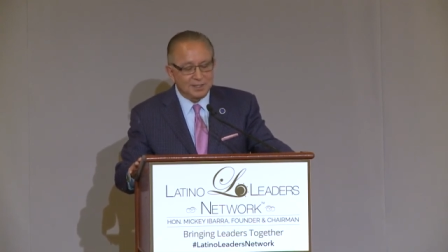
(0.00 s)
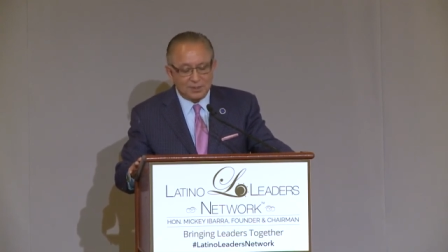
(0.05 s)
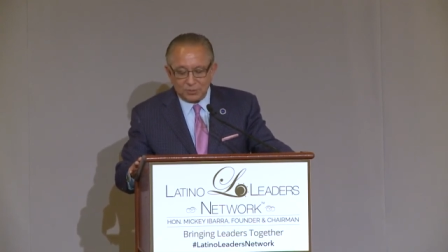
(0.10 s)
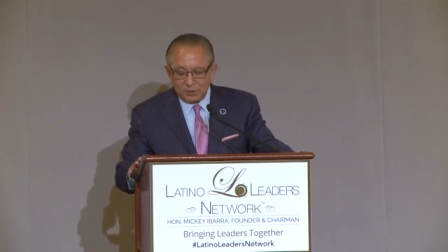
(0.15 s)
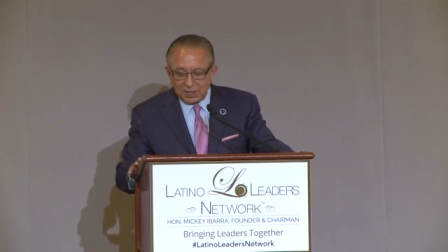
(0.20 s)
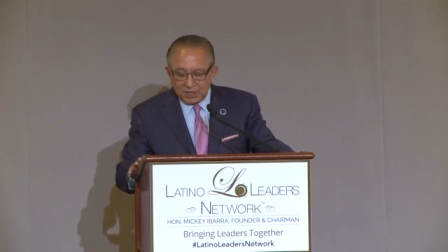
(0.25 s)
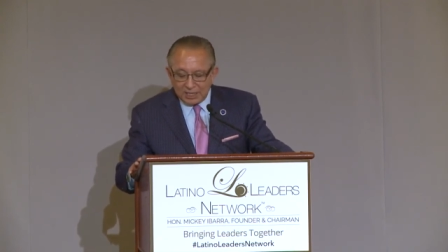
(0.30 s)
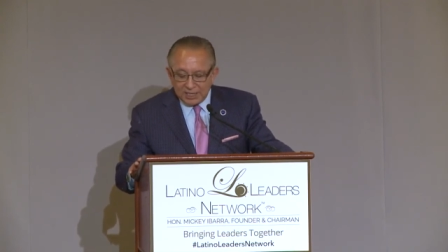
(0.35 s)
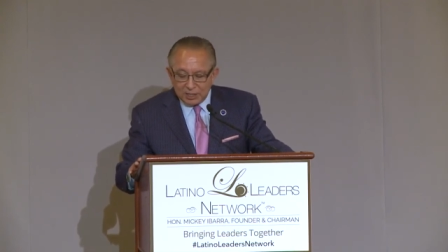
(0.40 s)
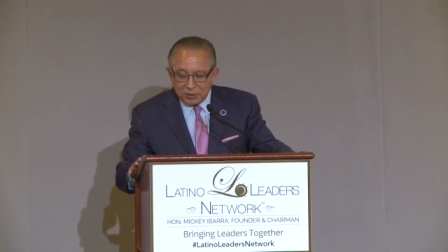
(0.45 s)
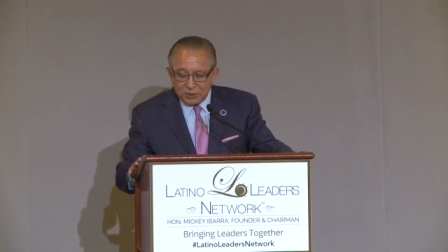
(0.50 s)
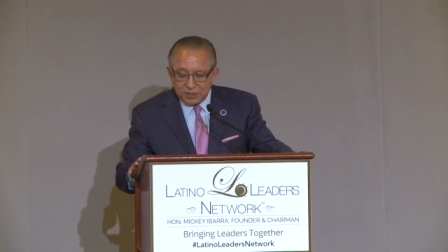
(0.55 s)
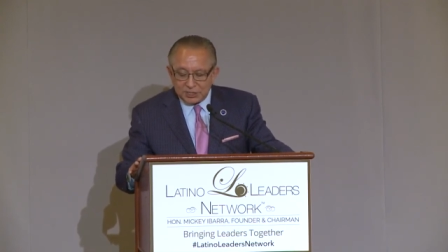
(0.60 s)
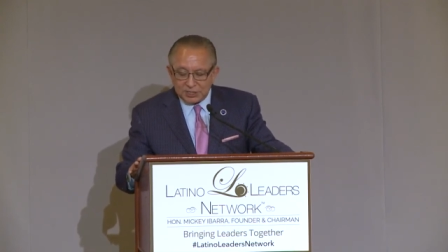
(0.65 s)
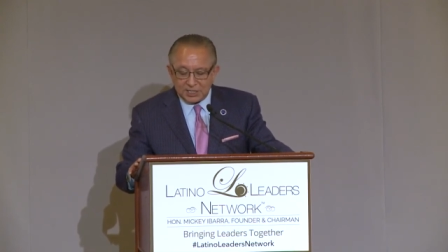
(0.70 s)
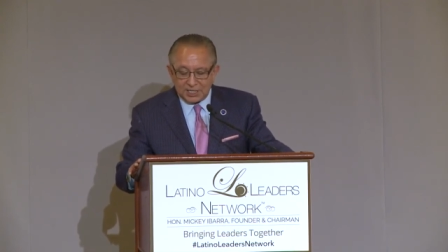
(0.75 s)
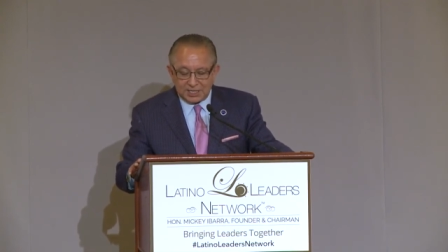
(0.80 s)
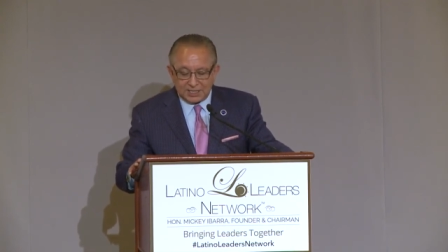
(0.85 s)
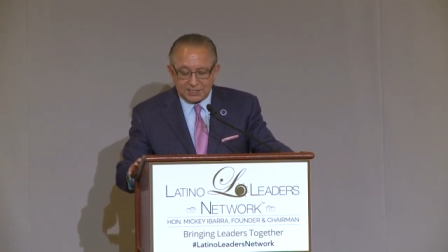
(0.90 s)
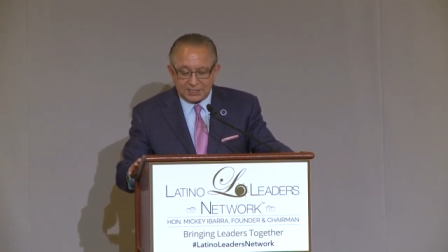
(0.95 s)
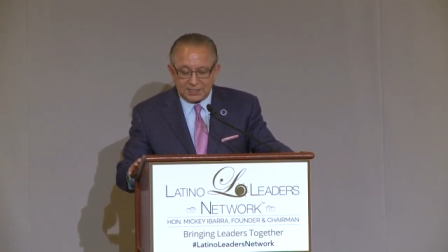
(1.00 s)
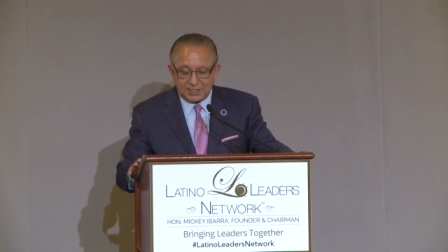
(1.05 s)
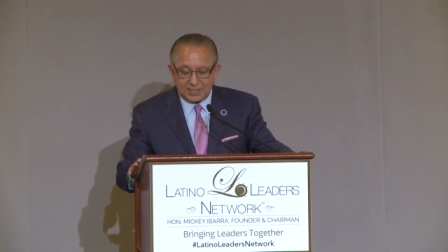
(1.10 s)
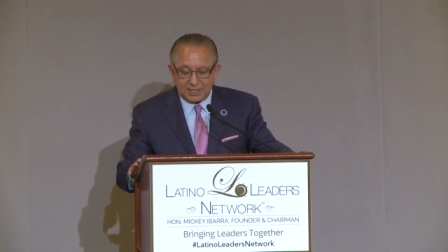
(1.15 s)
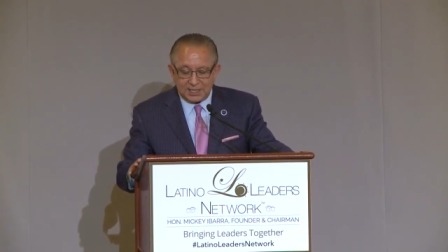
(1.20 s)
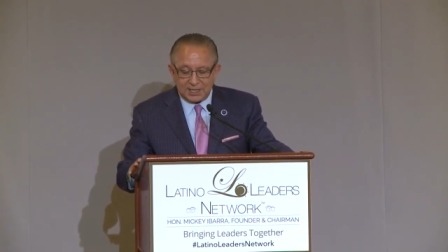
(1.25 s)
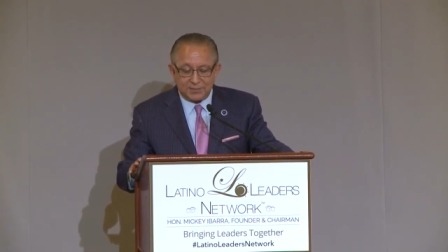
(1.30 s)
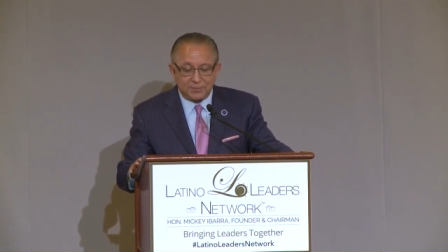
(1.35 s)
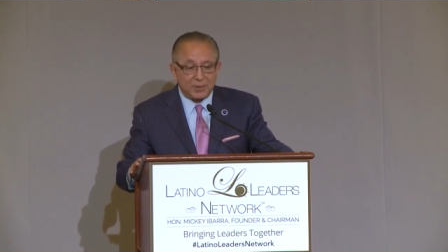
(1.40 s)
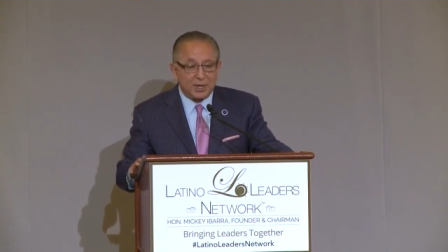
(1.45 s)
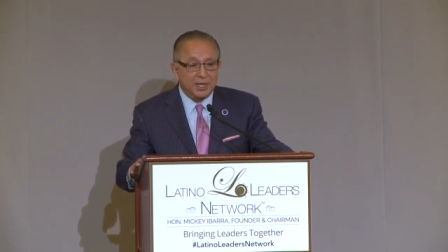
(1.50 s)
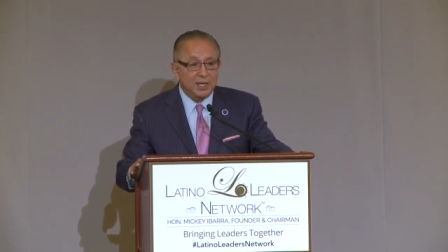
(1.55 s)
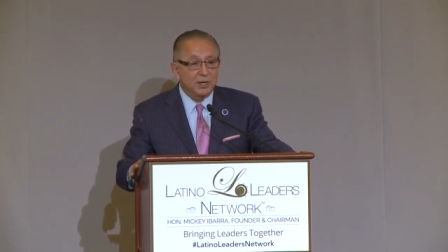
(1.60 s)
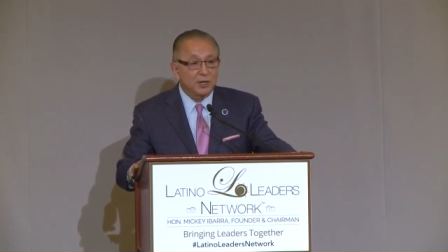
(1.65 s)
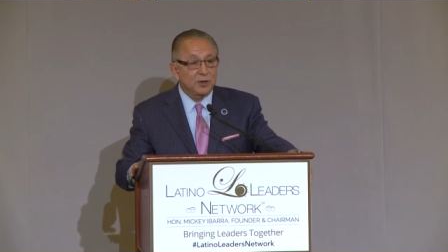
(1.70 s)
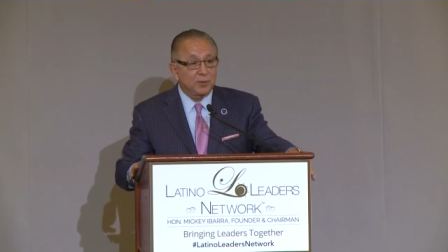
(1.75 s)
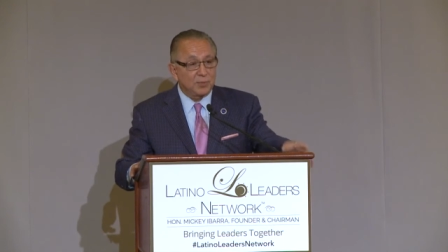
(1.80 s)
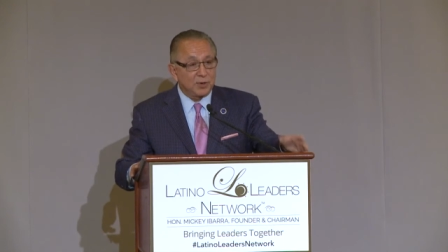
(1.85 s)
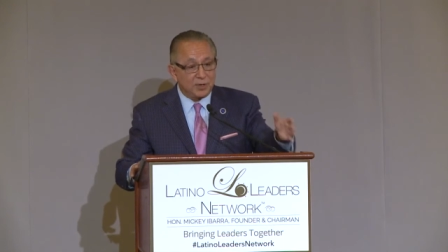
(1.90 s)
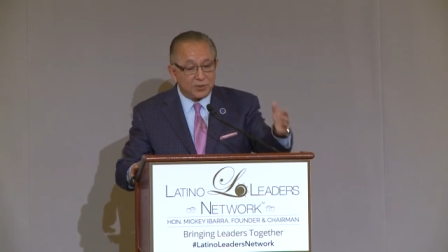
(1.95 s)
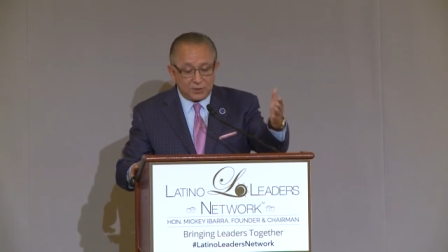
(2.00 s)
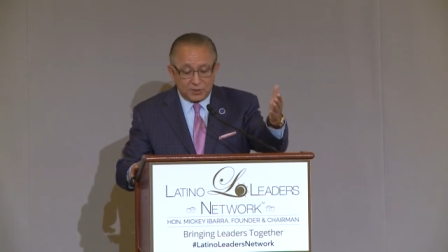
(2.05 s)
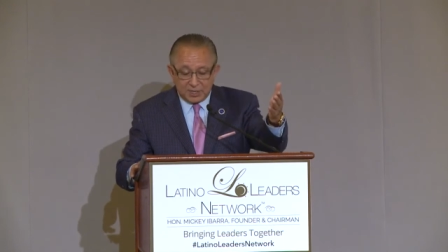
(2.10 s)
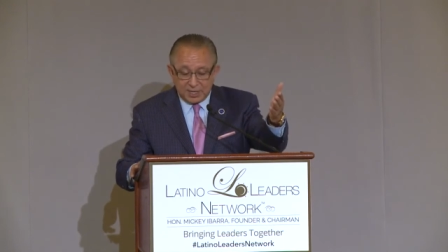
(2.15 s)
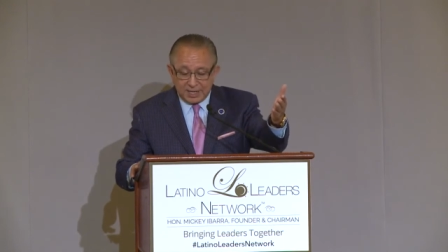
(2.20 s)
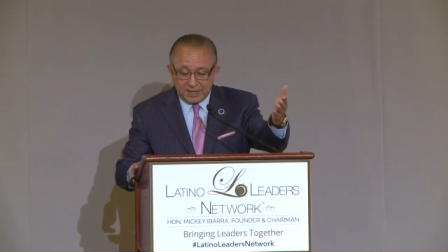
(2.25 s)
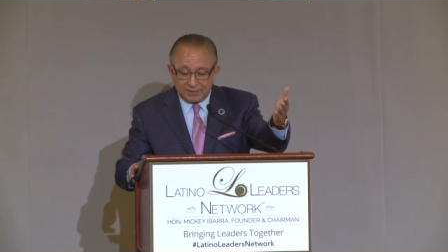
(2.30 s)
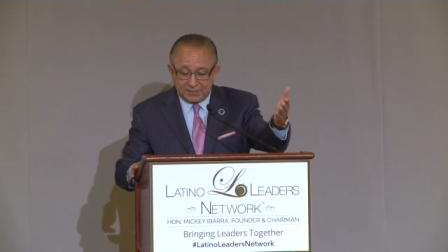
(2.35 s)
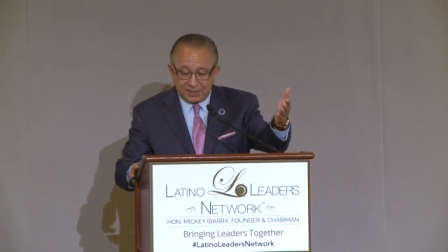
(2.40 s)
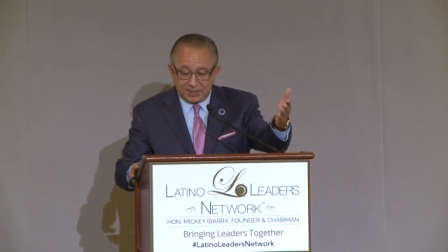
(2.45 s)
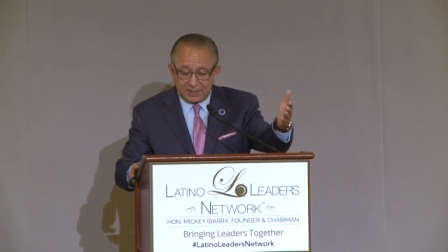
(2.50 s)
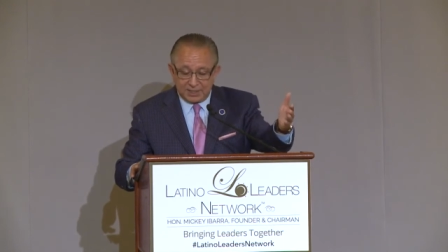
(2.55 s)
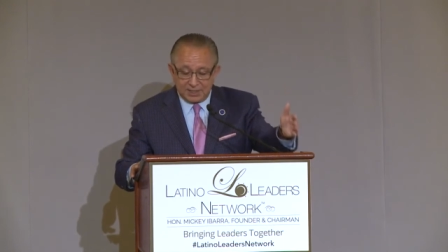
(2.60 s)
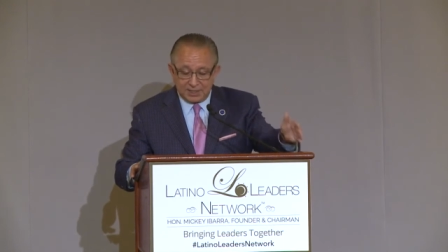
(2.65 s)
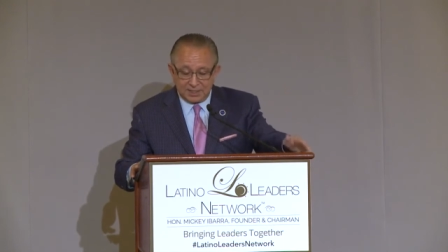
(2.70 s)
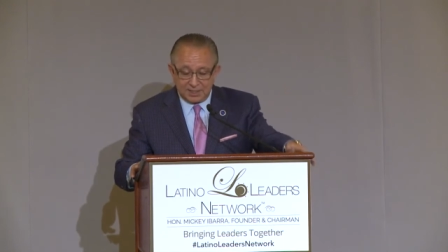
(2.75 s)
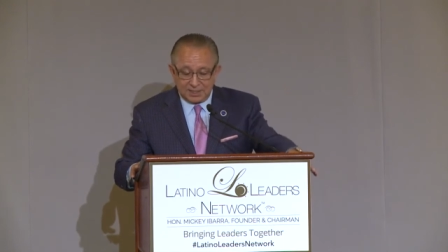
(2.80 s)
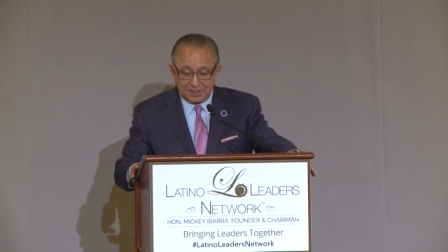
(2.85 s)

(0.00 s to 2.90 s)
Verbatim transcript: relinquished custody of my younger brother David